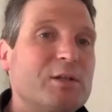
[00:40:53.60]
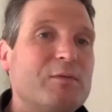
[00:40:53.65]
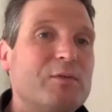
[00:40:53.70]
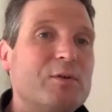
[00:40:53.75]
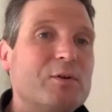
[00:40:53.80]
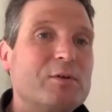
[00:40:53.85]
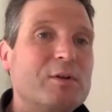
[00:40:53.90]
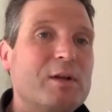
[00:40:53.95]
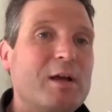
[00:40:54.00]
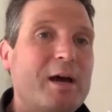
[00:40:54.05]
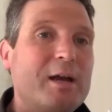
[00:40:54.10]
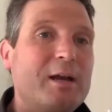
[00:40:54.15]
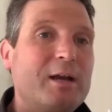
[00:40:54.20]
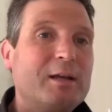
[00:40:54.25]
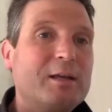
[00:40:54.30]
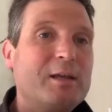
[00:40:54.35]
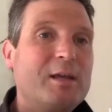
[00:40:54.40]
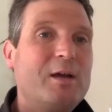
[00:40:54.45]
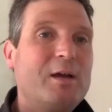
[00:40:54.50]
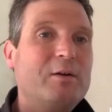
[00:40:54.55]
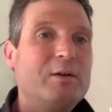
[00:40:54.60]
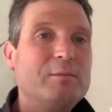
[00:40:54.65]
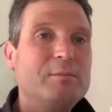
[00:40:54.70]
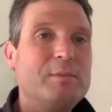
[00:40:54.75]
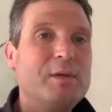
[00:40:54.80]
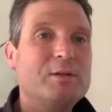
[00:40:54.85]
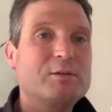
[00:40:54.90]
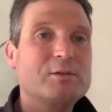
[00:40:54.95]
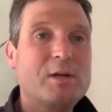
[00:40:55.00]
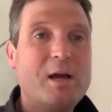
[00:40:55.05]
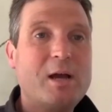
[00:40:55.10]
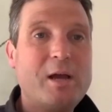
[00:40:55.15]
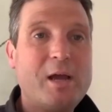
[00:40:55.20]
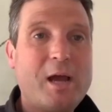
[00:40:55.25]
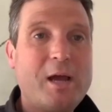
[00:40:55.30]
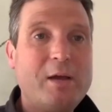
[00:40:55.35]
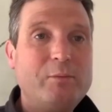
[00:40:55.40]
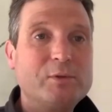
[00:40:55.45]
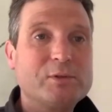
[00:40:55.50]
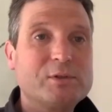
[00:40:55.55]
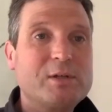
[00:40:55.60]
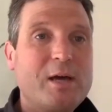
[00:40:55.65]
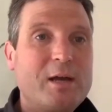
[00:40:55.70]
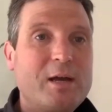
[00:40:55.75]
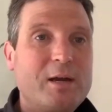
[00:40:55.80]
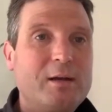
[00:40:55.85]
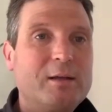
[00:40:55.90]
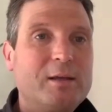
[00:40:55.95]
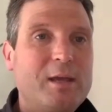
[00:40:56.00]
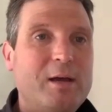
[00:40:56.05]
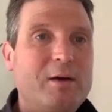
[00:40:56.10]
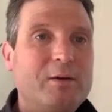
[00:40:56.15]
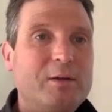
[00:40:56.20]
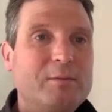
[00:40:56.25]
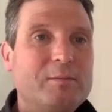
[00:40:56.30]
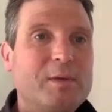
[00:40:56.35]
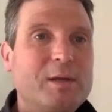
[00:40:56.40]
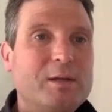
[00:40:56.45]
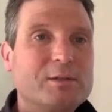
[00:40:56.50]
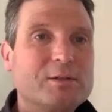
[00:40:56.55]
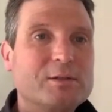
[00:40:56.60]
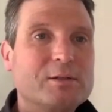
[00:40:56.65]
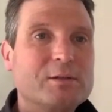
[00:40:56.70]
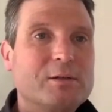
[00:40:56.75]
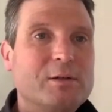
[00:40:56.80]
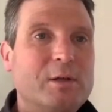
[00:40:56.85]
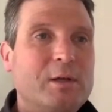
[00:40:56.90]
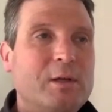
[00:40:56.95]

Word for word: if you're not an accounting major. I was not an accounting major.